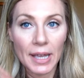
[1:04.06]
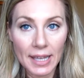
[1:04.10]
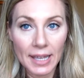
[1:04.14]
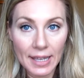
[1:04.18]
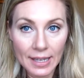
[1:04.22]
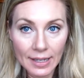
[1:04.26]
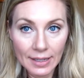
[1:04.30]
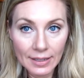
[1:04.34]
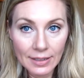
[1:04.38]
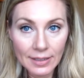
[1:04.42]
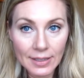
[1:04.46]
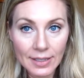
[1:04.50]

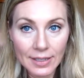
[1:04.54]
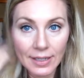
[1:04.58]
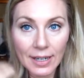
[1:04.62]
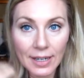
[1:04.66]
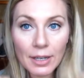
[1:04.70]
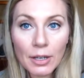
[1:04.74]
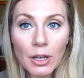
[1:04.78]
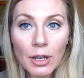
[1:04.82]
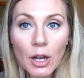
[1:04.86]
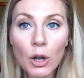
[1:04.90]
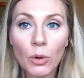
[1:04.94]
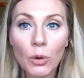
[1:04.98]
hands, and
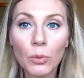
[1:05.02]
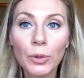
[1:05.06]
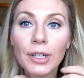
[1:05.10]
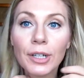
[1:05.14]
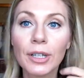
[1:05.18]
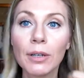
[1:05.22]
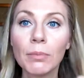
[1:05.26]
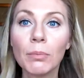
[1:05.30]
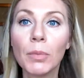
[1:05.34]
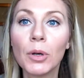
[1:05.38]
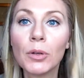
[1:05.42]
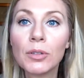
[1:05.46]
I work
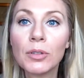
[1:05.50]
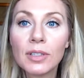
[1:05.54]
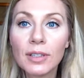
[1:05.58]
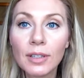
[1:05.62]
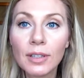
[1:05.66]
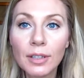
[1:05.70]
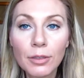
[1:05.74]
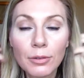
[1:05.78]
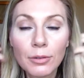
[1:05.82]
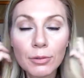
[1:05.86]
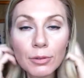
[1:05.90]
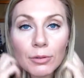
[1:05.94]
it
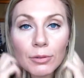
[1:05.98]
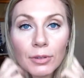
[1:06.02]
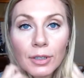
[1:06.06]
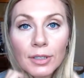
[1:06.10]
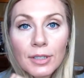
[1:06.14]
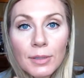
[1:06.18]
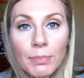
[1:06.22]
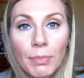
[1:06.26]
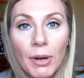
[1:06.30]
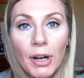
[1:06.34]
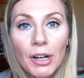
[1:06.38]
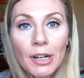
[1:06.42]
mostly through
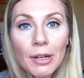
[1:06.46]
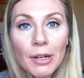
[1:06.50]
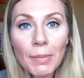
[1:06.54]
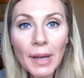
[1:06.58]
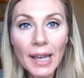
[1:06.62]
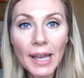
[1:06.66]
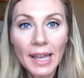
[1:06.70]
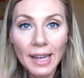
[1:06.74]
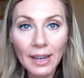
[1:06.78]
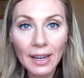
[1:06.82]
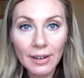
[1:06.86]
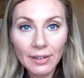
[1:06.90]
this part of
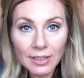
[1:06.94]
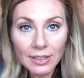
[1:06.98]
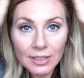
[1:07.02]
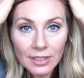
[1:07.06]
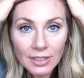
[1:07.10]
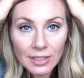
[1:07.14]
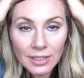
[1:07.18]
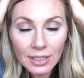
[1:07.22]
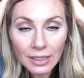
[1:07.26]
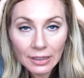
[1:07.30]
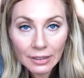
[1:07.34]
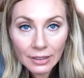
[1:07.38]
my hair and
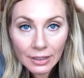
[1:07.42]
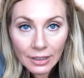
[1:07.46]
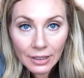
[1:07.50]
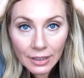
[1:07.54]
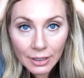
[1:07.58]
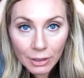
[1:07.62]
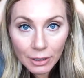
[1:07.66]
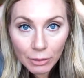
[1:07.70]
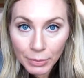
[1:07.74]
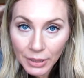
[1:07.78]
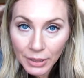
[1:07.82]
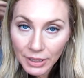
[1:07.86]
just a
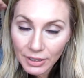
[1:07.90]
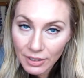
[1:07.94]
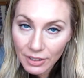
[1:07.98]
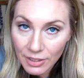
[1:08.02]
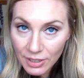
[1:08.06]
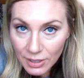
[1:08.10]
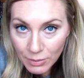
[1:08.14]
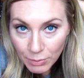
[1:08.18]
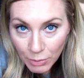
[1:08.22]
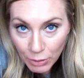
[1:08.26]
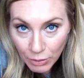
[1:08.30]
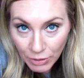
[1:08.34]
little bit to
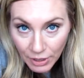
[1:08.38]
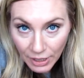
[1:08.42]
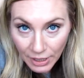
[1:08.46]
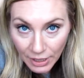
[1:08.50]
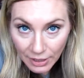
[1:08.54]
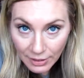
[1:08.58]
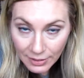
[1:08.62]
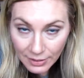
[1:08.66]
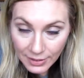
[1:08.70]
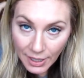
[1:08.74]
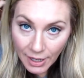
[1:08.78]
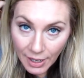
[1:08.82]
smooth it
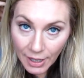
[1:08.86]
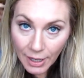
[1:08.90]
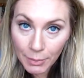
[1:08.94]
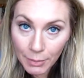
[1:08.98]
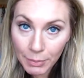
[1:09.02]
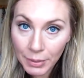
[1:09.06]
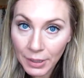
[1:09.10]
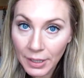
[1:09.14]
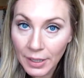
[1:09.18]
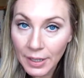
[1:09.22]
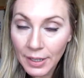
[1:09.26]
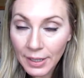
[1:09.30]
on
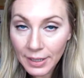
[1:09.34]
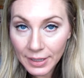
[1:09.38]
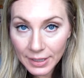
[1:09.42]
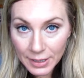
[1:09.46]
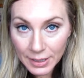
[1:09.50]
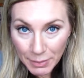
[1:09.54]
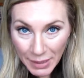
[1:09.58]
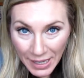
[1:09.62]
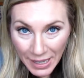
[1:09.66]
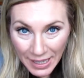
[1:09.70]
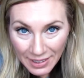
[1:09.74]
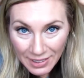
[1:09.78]
top,
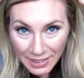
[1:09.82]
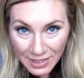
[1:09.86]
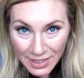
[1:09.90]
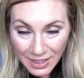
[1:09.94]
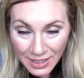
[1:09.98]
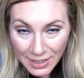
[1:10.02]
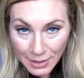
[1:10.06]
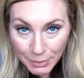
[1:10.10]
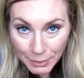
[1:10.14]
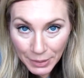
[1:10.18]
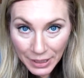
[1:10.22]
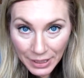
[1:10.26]
because my hairs,
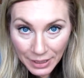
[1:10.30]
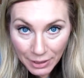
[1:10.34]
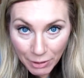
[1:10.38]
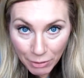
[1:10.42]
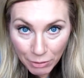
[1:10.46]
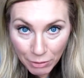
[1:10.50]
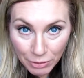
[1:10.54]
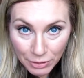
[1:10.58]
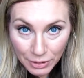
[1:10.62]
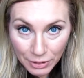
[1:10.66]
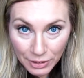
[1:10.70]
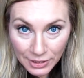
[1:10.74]
as I'm getting
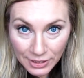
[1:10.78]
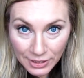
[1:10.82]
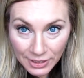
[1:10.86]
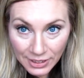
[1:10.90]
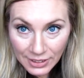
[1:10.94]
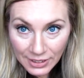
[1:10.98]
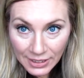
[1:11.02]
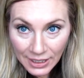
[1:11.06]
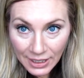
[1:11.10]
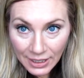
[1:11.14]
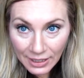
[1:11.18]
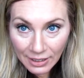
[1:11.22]
older, is
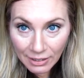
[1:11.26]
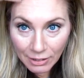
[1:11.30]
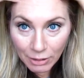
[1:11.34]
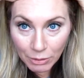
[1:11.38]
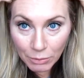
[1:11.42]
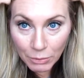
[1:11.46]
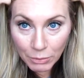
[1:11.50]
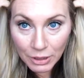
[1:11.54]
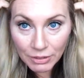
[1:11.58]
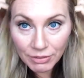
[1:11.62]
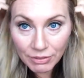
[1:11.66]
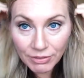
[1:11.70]
just getting a
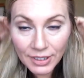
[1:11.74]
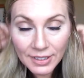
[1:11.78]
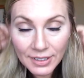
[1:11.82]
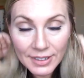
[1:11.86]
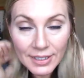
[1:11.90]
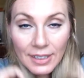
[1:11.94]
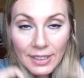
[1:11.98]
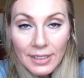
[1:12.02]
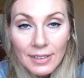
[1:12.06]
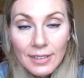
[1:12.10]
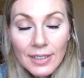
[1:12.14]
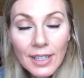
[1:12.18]
little more
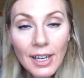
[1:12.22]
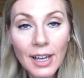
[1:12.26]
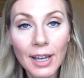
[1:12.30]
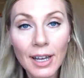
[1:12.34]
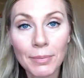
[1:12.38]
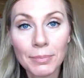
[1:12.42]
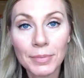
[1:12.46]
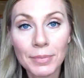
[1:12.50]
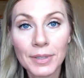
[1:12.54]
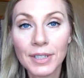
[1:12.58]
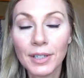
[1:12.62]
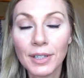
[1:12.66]
fuzzy on
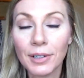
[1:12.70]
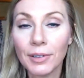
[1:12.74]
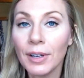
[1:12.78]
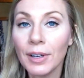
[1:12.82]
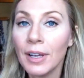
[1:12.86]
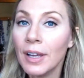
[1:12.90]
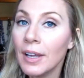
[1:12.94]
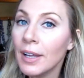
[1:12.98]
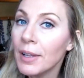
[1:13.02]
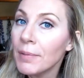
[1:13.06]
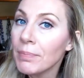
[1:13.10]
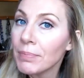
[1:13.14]
top. So
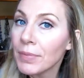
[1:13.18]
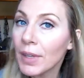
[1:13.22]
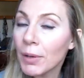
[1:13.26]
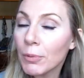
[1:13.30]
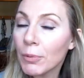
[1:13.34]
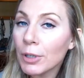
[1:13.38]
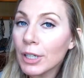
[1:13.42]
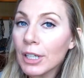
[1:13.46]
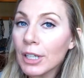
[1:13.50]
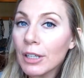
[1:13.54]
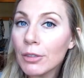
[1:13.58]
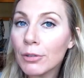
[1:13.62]
I
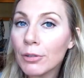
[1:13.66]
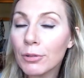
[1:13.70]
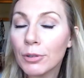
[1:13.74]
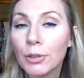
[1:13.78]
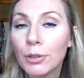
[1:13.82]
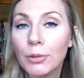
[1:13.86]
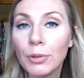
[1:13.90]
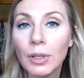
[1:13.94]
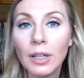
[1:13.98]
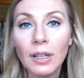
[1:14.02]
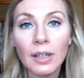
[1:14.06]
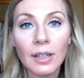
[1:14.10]
work it
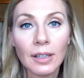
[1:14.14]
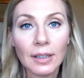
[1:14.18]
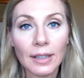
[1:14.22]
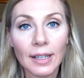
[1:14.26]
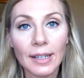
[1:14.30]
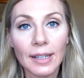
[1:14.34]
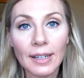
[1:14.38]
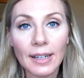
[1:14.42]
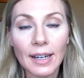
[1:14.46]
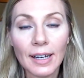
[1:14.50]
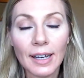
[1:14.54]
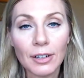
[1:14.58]
through,
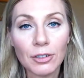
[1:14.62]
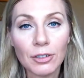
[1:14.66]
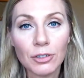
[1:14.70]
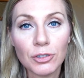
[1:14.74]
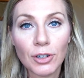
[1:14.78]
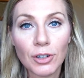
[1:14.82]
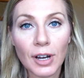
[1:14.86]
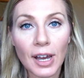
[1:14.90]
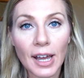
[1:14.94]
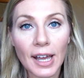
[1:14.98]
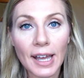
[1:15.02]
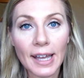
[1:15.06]
let it air
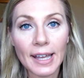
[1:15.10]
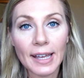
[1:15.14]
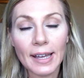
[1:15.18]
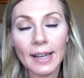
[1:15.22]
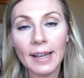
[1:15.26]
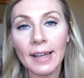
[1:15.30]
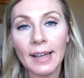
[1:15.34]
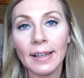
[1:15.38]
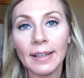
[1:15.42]
dry,